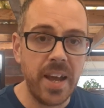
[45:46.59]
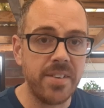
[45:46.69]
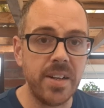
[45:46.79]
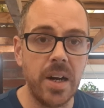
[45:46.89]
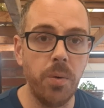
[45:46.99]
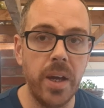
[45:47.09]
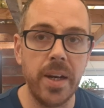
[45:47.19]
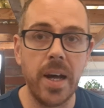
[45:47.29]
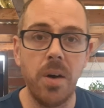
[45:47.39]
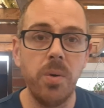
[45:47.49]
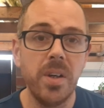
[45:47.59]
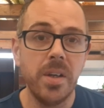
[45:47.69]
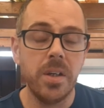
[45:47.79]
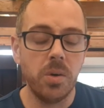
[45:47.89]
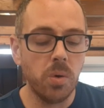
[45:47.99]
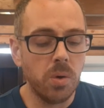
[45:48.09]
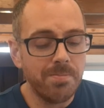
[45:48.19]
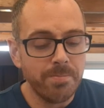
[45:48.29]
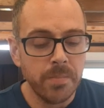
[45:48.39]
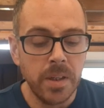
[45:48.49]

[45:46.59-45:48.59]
They're sitting out there now, you know.